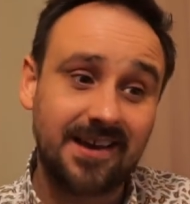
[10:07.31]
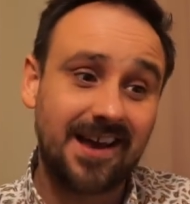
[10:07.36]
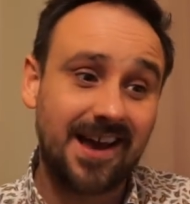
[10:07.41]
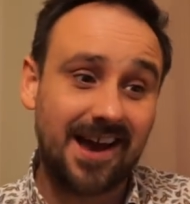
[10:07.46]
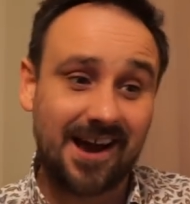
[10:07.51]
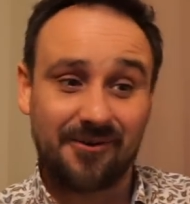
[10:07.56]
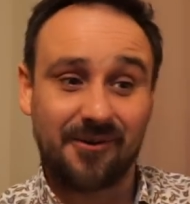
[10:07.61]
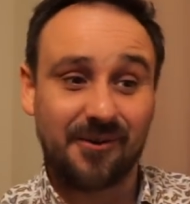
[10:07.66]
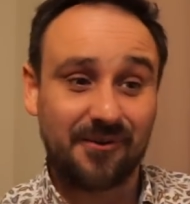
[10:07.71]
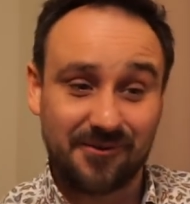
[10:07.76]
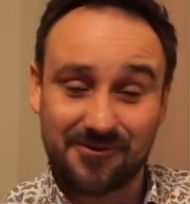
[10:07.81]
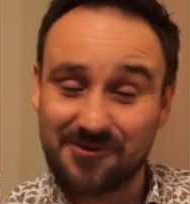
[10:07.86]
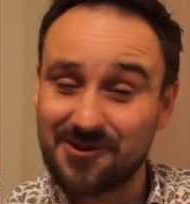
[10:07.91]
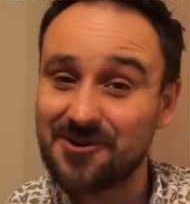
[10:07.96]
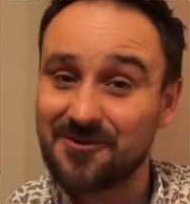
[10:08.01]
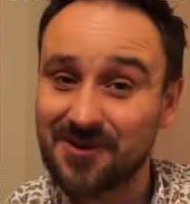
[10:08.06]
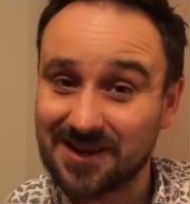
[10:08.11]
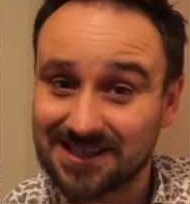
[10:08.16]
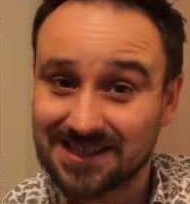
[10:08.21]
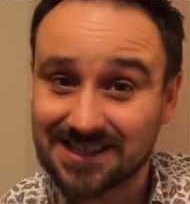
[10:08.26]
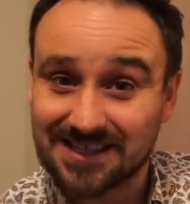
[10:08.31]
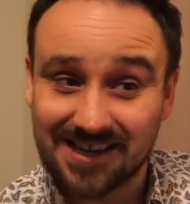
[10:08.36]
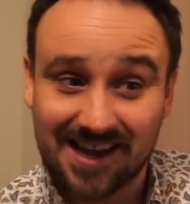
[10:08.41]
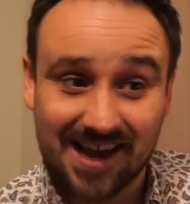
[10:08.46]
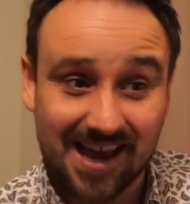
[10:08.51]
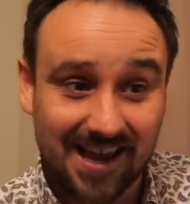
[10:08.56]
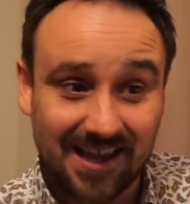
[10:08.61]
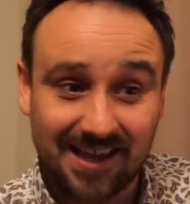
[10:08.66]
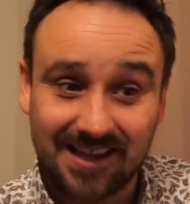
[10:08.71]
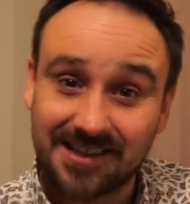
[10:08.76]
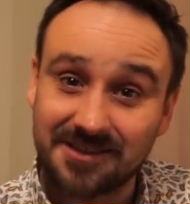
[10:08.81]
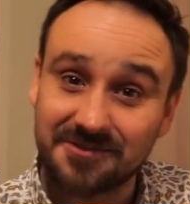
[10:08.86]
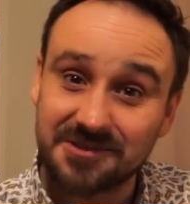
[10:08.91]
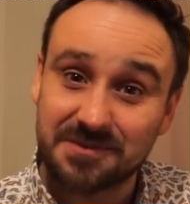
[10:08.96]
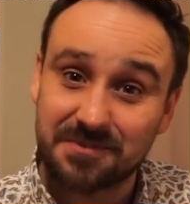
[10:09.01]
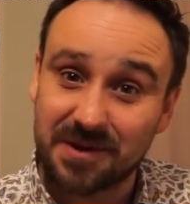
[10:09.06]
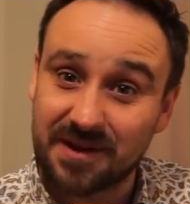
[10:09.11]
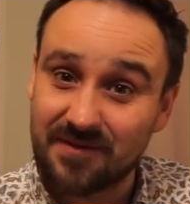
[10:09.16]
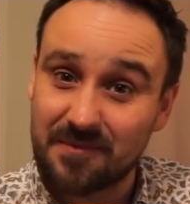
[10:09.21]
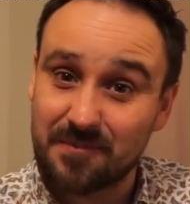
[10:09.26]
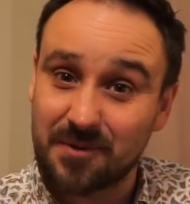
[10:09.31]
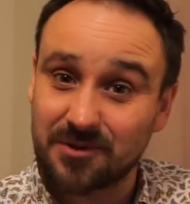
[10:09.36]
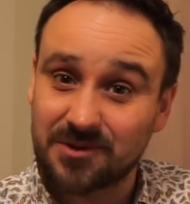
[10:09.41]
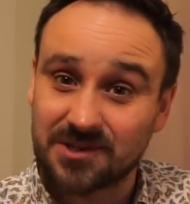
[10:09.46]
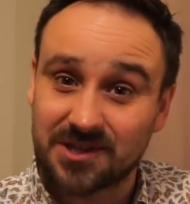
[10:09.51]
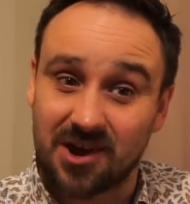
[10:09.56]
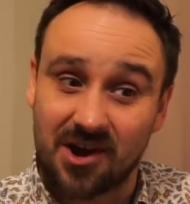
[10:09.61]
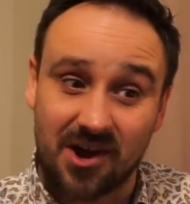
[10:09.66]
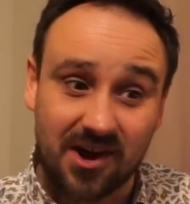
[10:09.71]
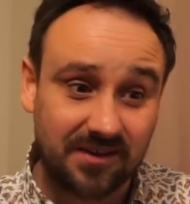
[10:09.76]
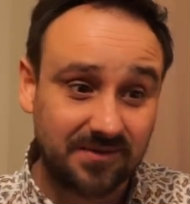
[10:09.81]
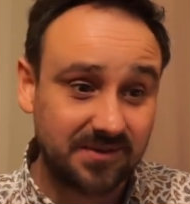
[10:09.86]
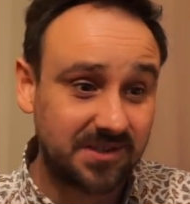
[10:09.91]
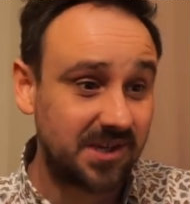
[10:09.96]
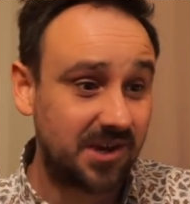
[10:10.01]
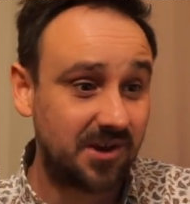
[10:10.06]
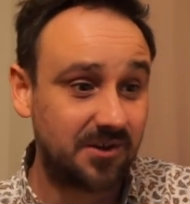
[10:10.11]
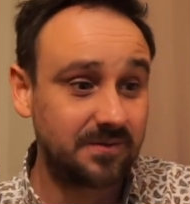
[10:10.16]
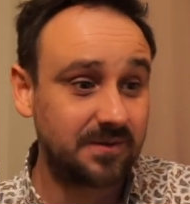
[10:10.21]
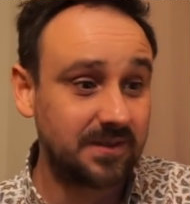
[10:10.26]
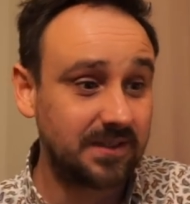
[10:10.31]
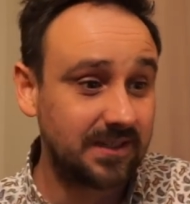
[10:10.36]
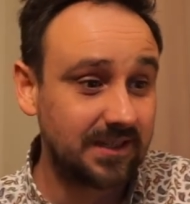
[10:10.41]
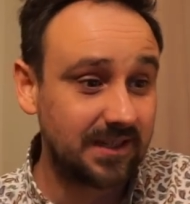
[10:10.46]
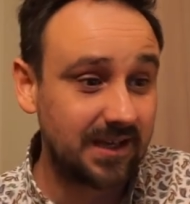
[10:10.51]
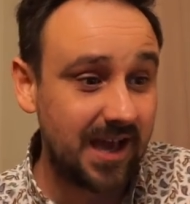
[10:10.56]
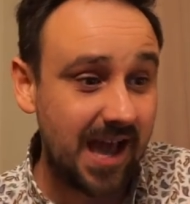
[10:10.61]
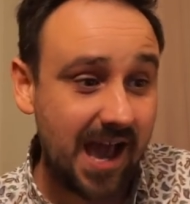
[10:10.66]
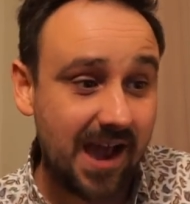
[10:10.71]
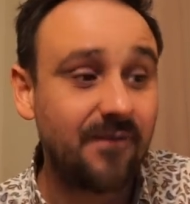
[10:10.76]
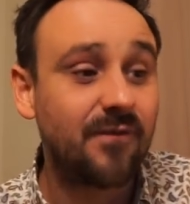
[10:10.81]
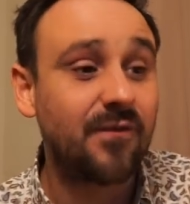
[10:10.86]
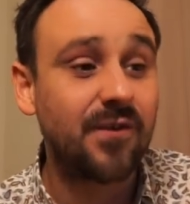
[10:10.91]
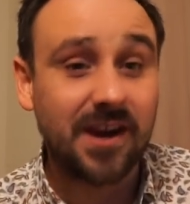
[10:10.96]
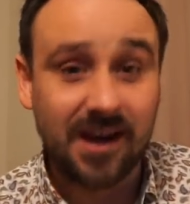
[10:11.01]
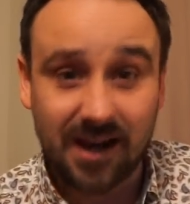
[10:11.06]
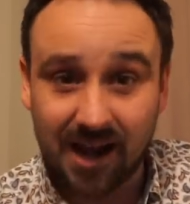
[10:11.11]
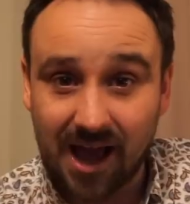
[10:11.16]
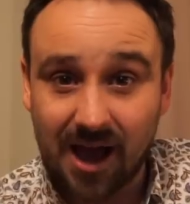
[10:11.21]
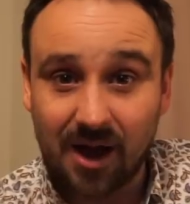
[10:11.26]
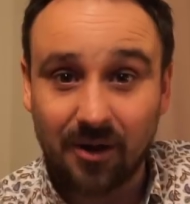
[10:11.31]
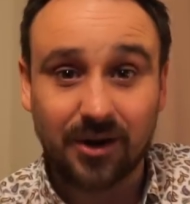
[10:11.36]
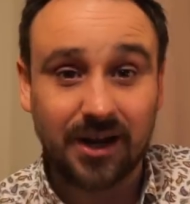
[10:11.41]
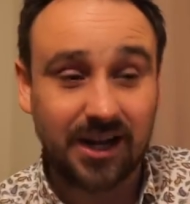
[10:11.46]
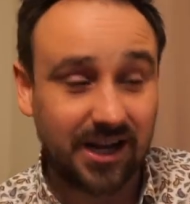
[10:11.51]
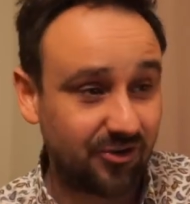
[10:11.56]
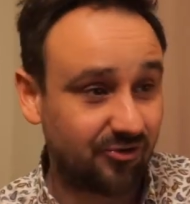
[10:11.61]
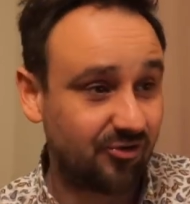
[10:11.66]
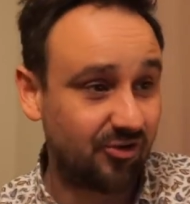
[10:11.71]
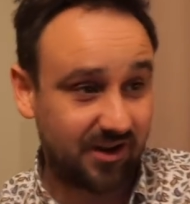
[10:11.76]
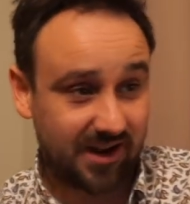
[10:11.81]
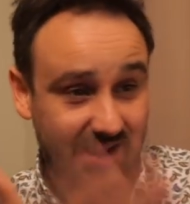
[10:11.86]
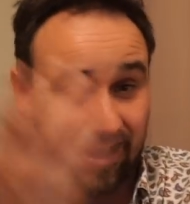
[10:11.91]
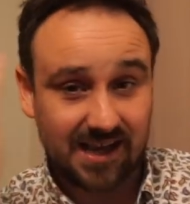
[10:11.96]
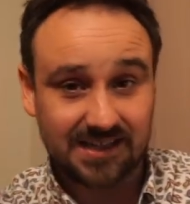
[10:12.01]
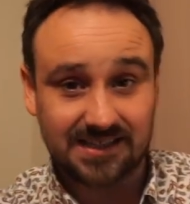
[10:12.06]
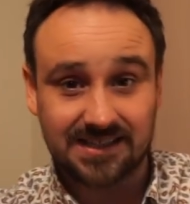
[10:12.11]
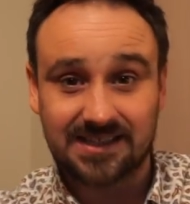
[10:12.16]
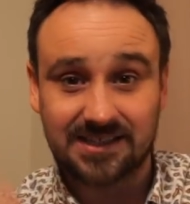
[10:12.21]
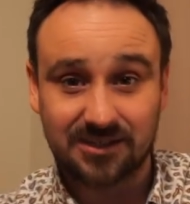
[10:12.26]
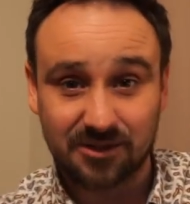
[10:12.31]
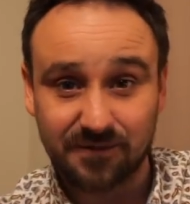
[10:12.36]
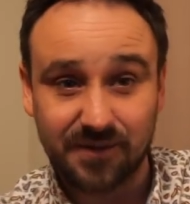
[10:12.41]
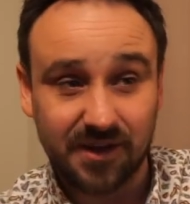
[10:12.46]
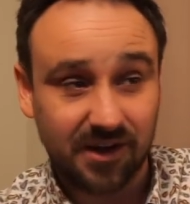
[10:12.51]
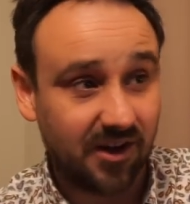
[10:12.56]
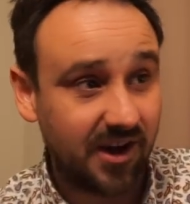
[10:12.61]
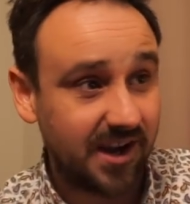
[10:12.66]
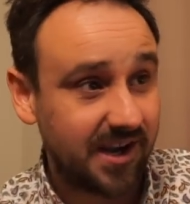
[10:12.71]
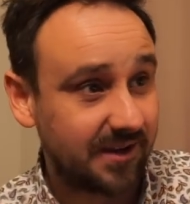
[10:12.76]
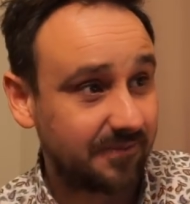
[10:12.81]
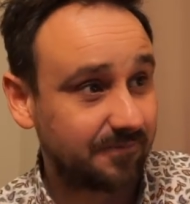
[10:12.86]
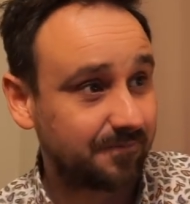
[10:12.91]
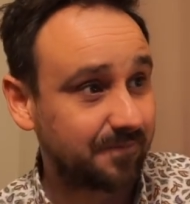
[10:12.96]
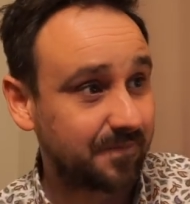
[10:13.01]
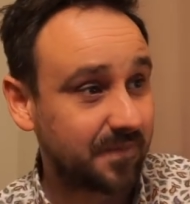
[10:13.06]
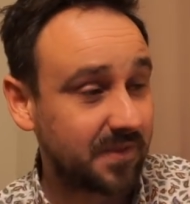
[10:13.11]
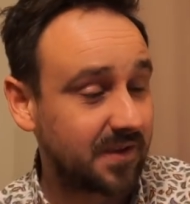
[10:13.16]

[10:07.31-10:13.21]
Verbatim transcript: However, when I went today, there was a bit of a blue sky, so every cloud literally has a silver lining.